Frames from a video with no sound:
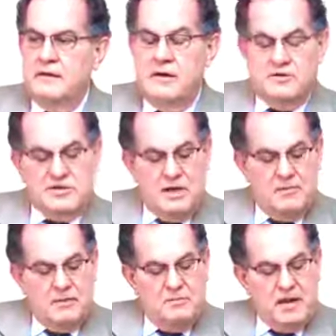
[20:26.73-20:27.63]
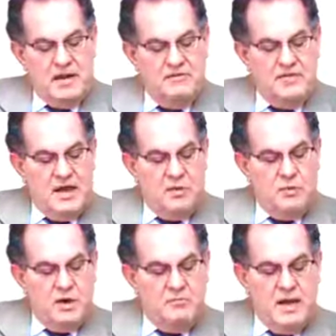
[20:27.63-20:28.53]
There are some that believe that
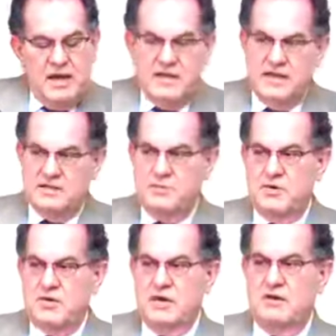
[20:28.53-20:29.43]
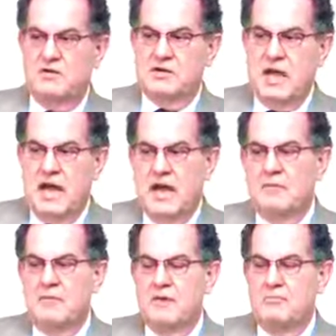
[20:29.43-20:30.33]
it would have been at this particular time